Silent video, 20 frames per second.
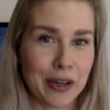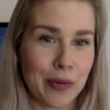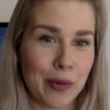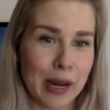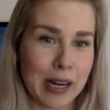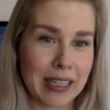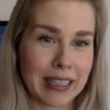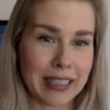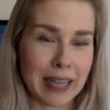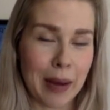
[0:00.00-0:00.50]

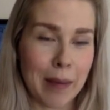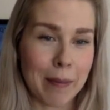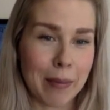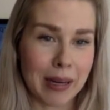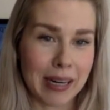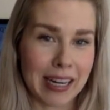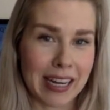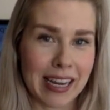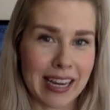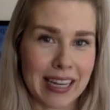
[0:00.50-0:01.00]
when
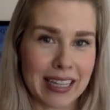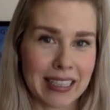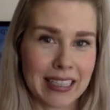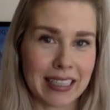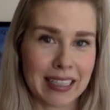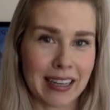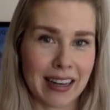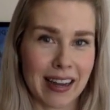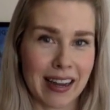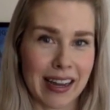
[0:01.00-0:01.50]
somebody is
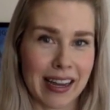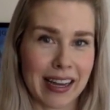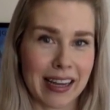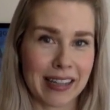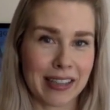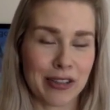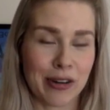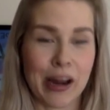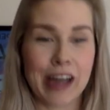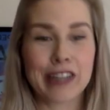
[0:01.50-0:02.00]
like
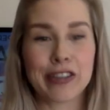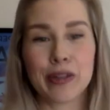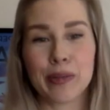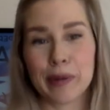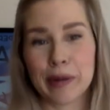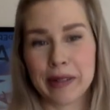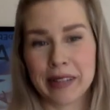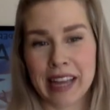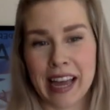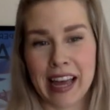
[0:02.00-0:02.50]
trying to
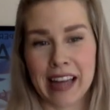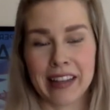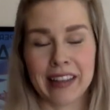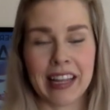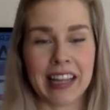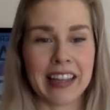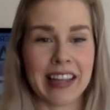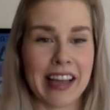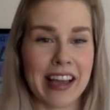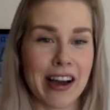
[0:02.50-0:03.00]
pretend
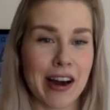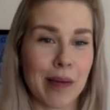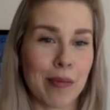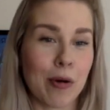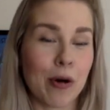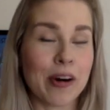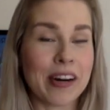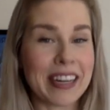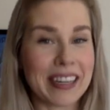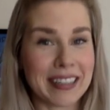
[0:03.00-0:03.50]
that they are
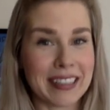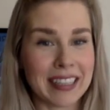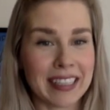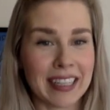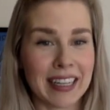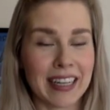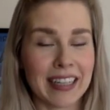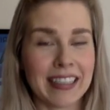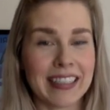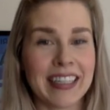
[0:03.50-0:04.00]
more
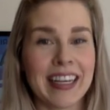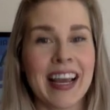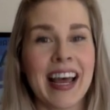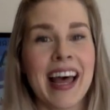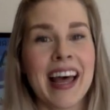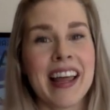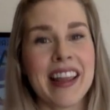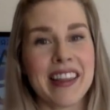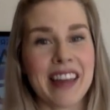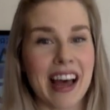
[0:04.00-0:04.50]
innocent
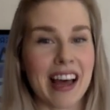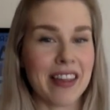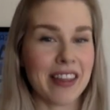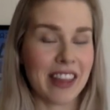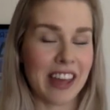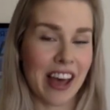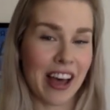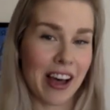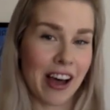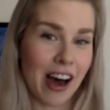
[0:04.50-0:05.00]
than
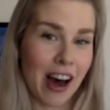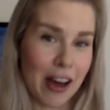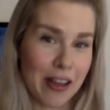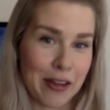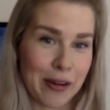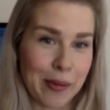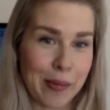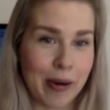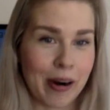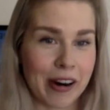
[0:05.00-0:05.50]
the
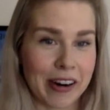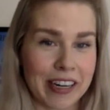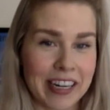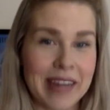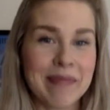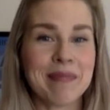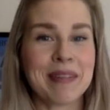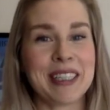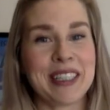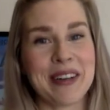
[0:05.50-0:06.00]
other
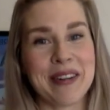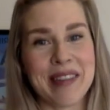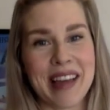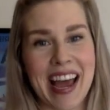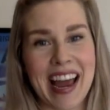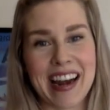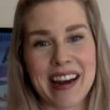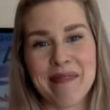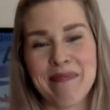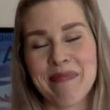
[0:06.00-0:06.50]
party. So
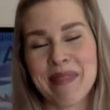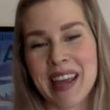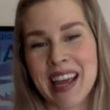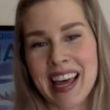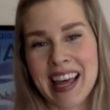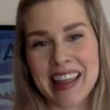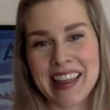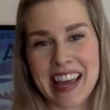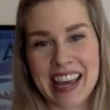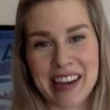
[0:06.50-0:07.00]
then
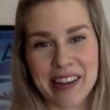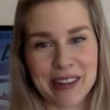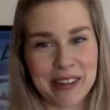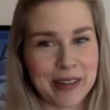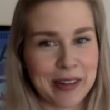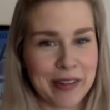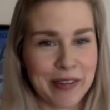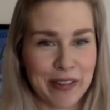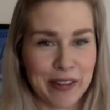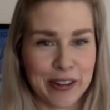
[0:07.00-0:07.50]
they could
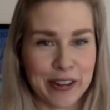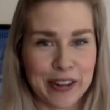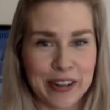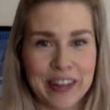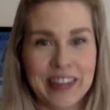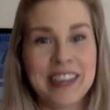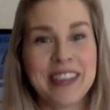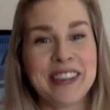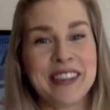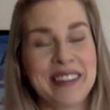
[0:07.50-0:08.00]
refer
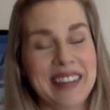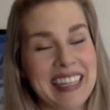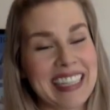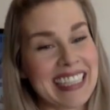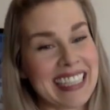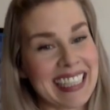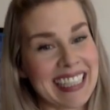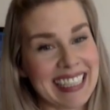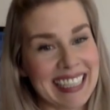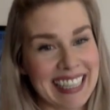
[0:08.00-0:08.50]
to
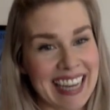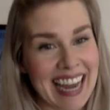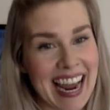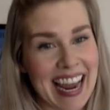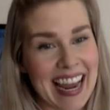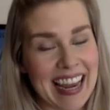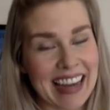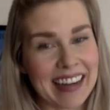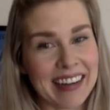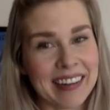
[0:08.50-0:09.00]
this
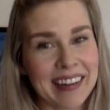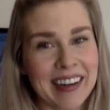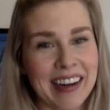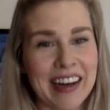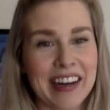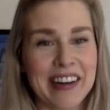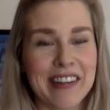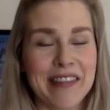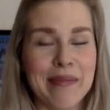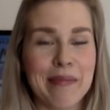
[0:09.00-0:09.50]
saying,
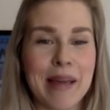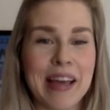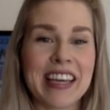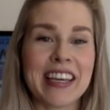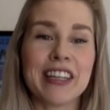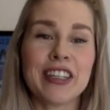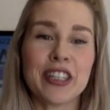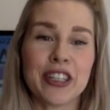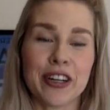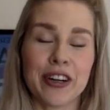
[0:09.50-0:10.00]
kind of
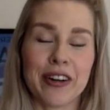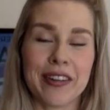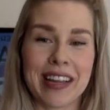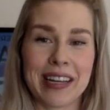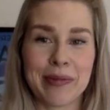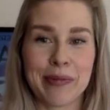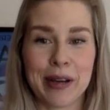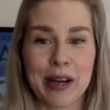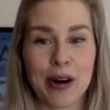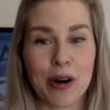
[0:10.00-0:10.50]
making sure that
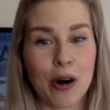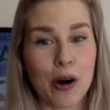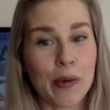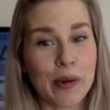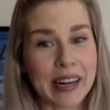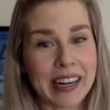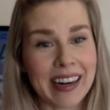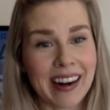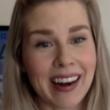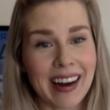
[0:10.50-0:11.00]
we all
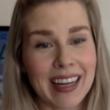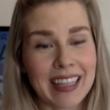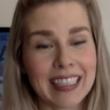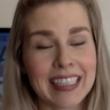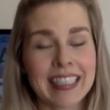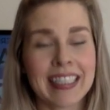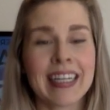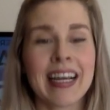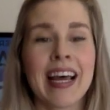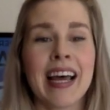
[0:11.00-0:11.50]

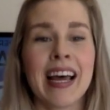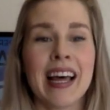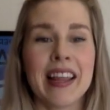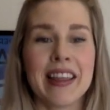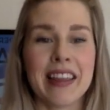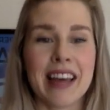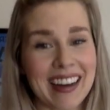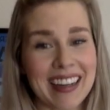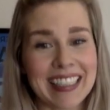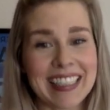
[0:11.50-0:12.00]
realized
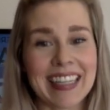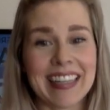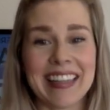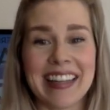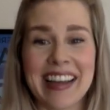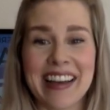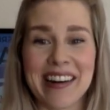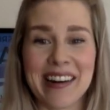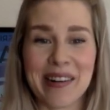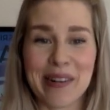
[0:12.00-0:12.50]
that, that
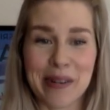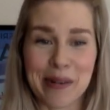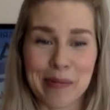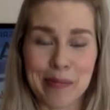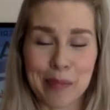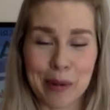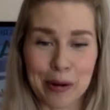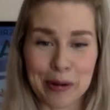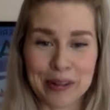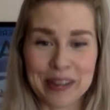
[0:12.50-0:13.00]
they are
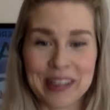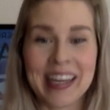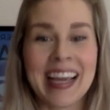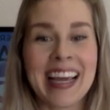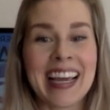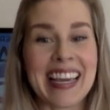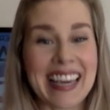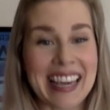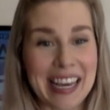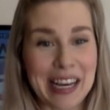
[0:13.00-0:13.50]
both
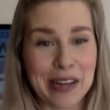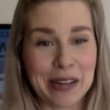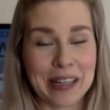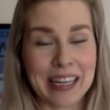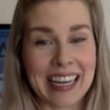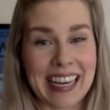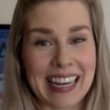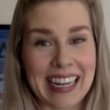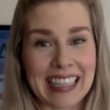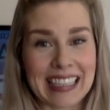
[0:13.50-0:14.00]
equally
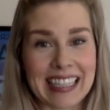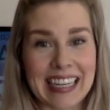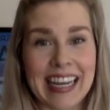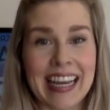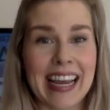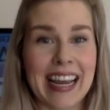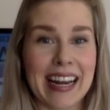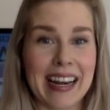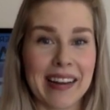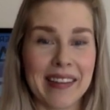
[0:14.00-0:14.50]
guilty
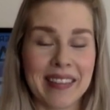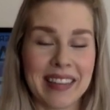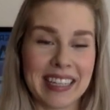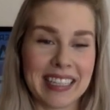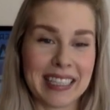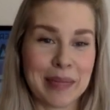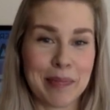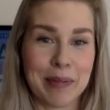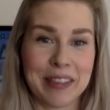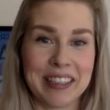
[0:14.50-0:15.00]
in
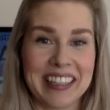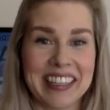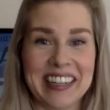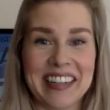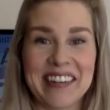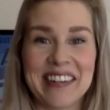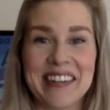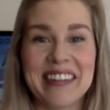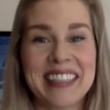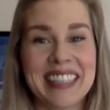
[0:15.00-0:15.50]
this
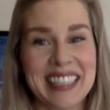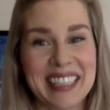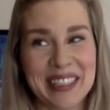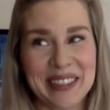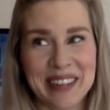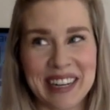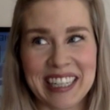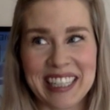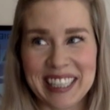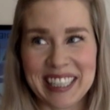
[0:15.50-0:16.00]
particular
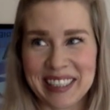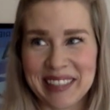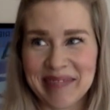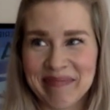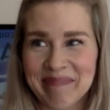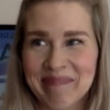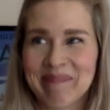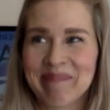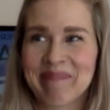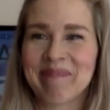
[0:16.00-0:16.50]
situation.
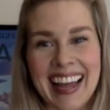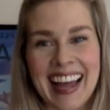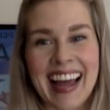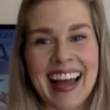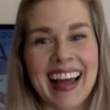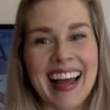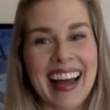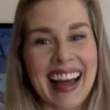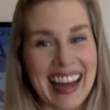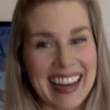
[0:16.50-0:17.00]

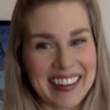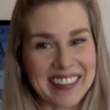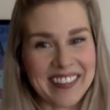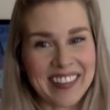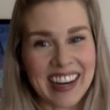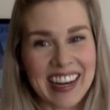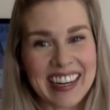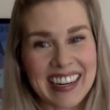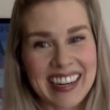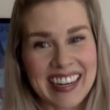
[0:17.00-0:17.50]
And
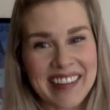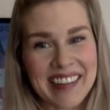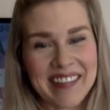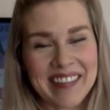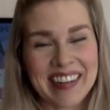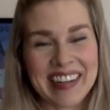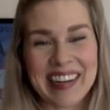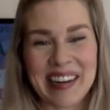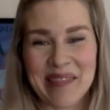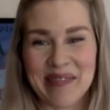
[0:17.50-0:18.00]
finally,
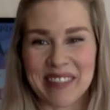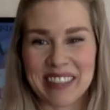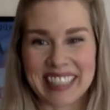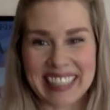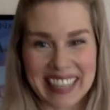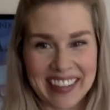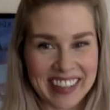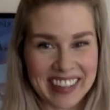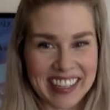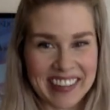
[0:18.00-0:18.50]
number
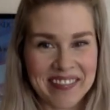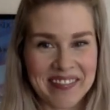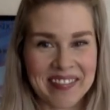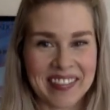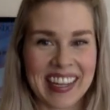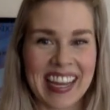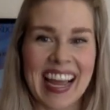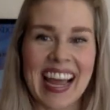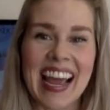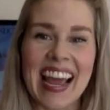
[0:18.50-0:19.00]
seven,
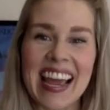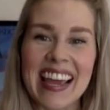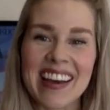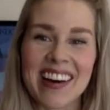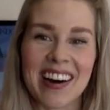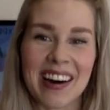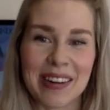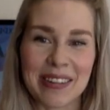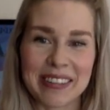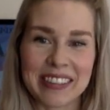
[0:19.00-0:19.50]
ei
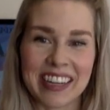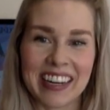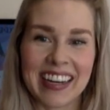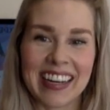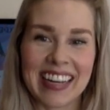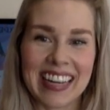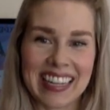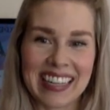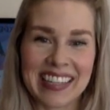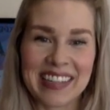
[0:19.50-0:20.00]
auta
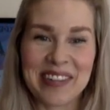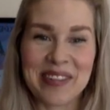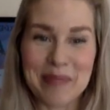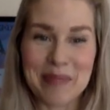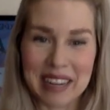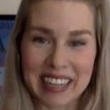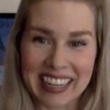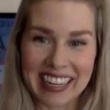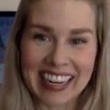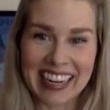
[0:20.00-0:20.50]
itku
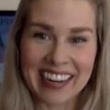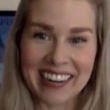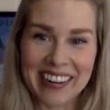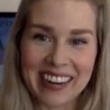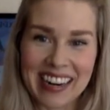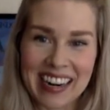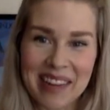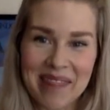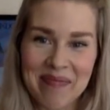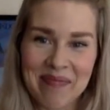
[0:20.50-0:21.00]

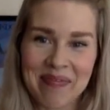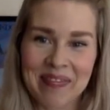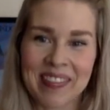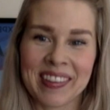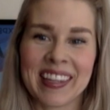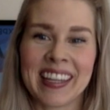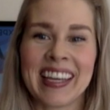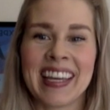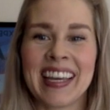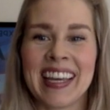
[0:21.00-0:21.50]
markkinoilla.
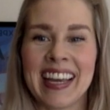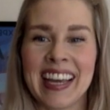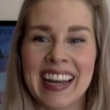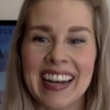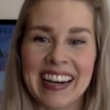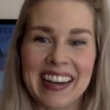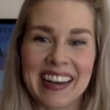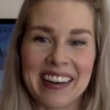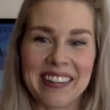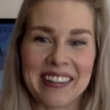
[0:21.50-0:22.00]

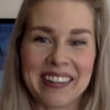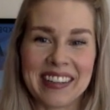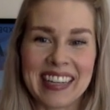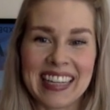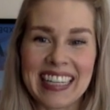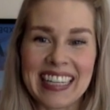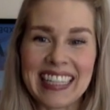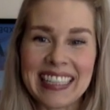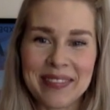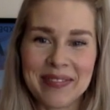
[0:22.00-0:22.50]
Now
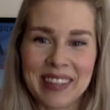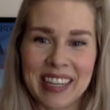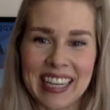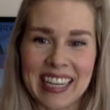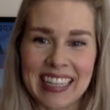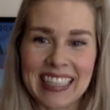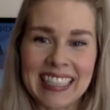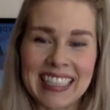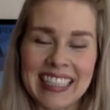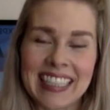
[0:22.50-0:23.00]
this
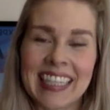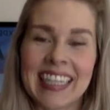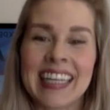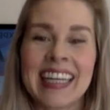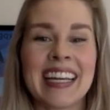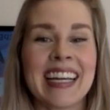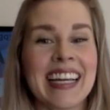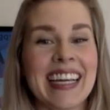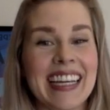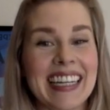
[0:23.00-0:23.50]
means
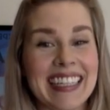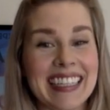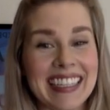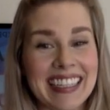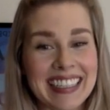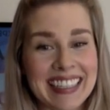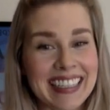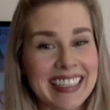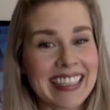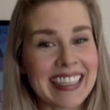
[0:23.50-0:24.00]
it
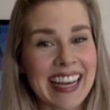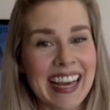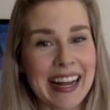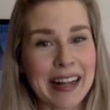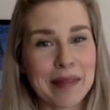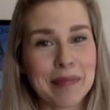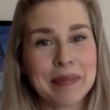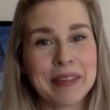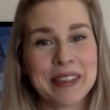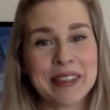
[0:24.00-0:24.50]
doesn't
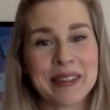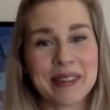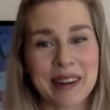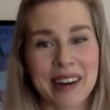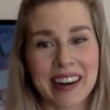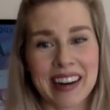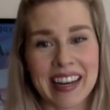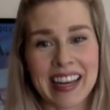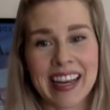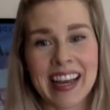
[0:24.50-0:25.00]
help to
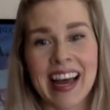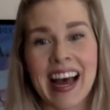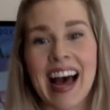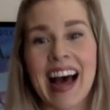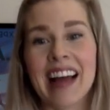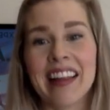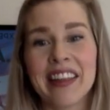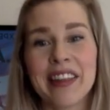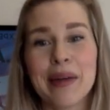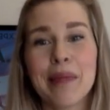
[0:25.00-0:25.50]
cry
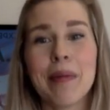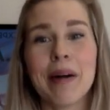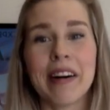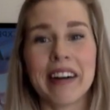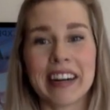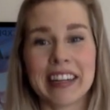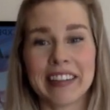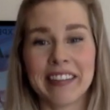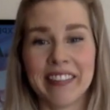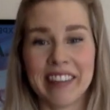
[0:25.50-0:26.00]
at the
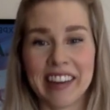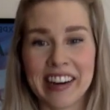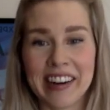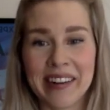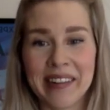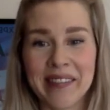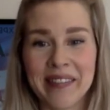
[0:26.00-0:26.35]
market fair